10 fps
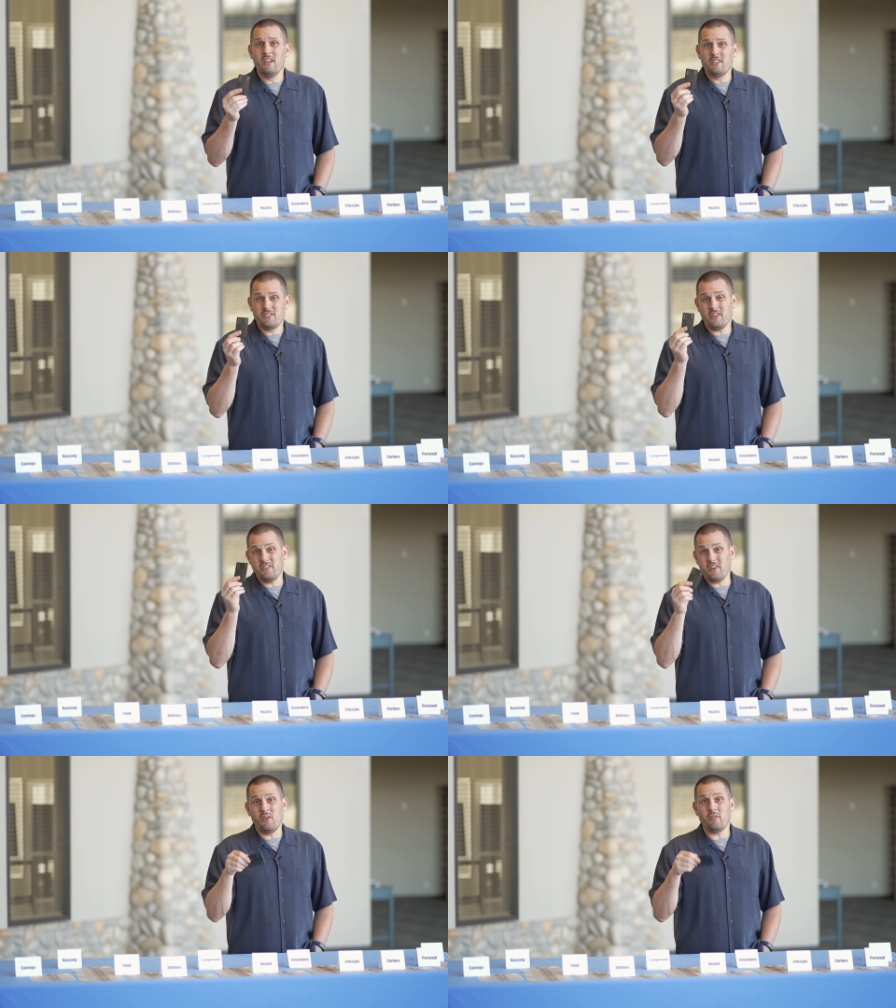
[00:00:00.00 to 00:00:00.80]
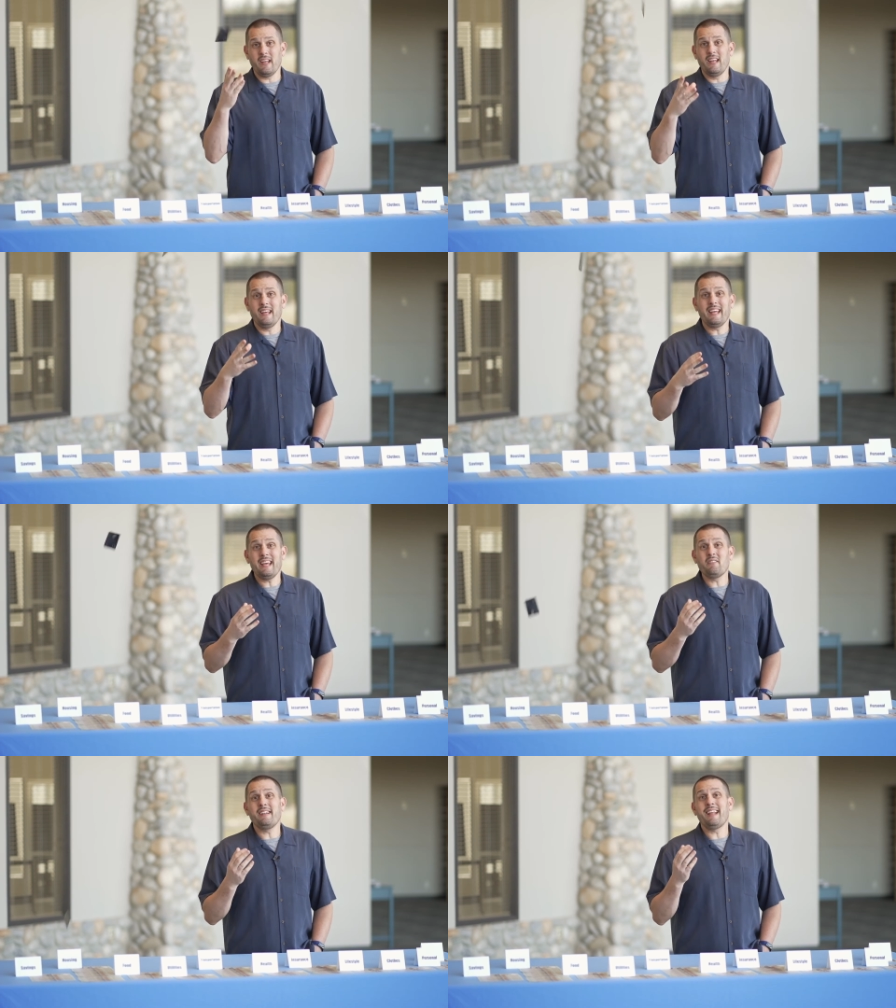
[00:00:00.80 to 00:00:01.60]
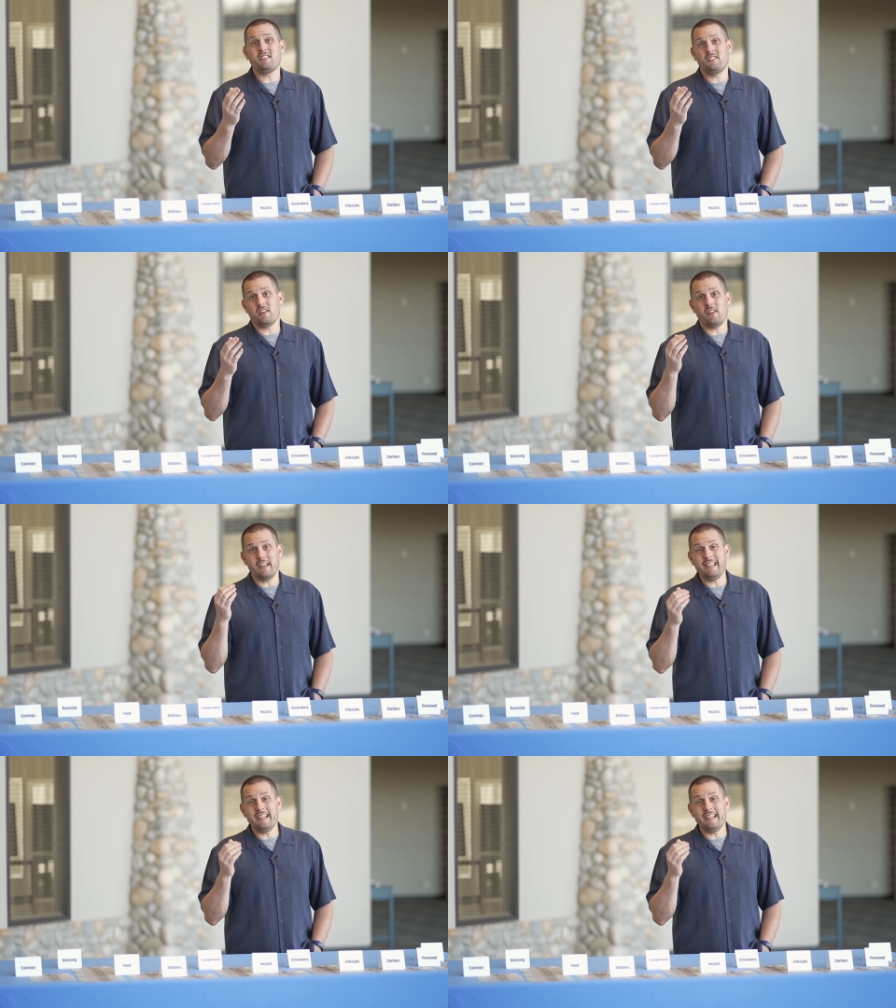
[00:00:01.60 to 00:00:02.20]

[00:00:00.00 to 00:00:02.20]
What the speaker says: so you don't even necessarily